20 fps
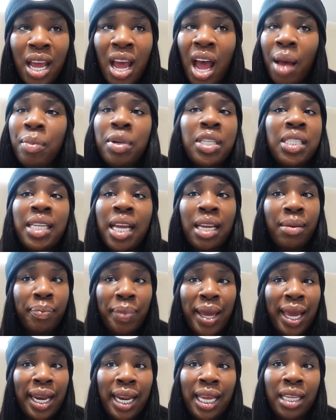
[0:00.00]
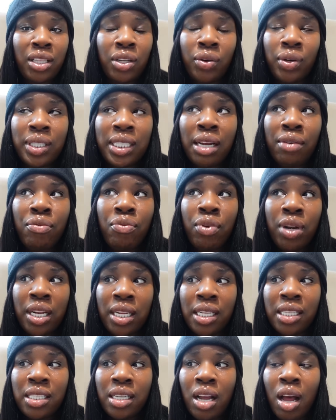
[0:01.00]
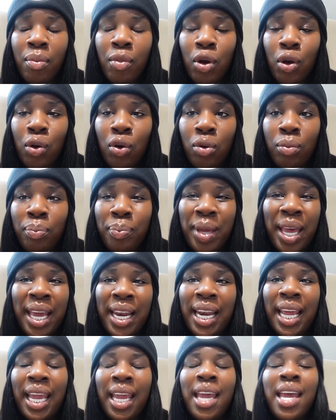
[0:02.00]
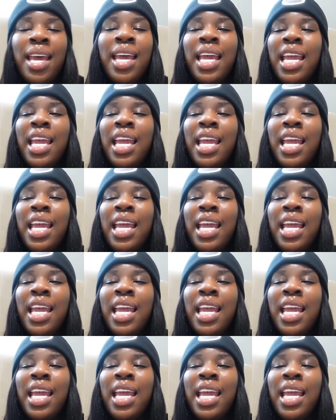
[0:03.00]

I'm not staying bare late though because I really need to come home bare late.